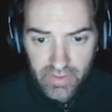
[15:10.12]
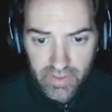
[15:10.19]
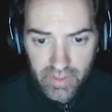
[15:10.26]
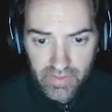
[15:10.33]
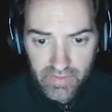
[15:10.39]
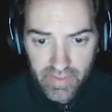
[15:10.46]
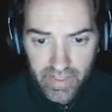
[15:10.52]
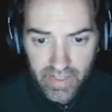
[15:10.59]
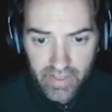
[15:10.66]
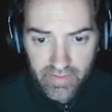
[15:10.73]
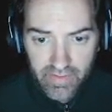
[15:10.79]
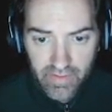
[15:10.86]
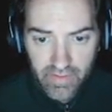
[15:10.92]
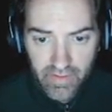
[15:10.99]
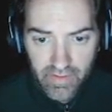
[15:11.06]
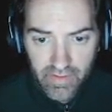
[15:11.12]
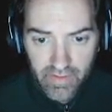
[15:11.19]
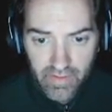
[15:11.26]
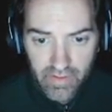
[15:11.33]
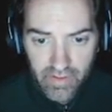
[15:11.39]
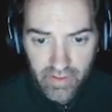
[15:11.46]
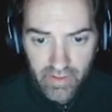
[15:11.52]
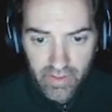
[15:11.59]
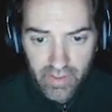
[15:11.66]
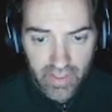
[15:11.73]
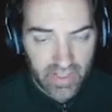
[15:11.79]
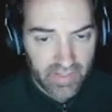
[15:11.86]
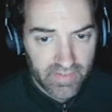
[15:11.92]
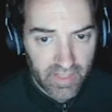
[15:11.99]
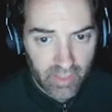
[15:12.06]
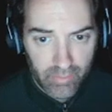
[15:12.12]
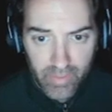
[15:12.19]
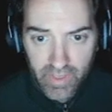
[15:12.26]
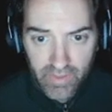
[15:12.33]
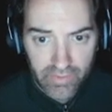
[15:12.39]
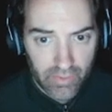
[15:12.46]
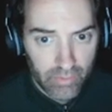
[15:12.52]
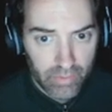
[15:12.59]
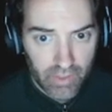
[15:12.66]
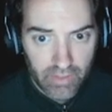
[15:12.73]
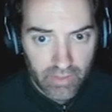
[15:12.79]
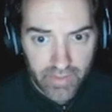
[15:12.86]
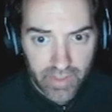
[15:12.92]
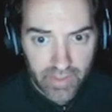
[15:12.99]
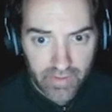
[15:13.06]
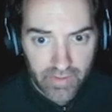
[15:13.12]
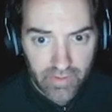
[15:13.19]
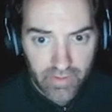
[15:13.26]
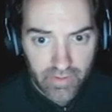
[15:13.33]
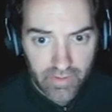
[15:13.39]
exact, and it's like pixel perfect.